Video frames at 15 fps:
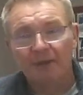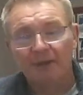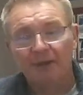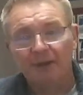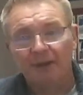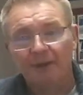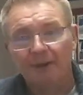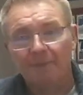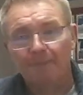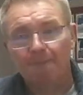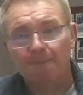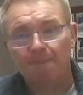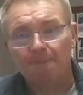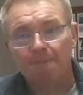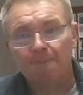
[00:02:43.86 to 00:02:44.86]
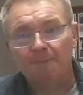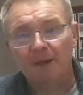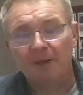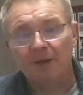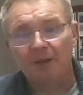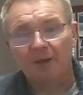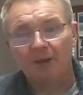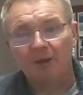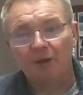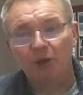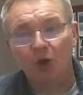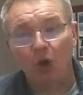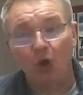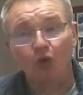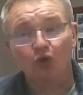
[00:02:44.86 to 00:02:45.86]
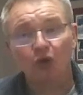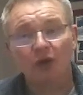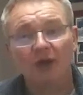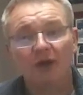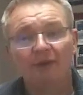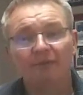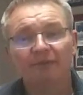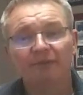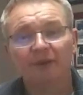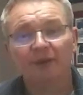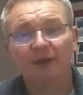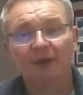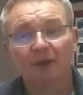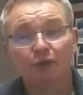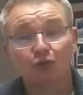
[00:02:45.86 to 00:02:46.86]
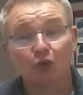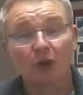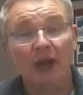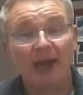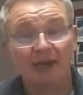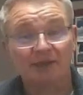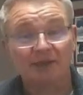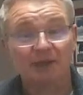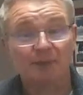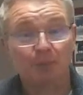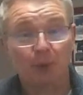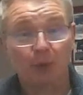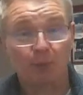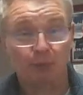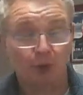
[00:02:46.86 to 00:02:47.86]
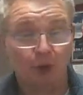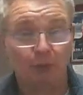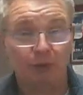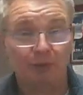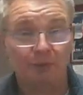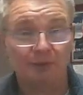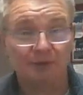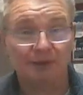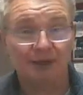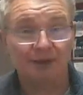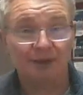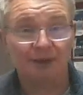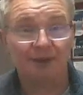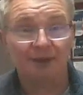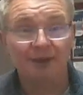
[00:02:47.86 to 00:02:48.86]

Um, you also have rogue access point problems, Nathan.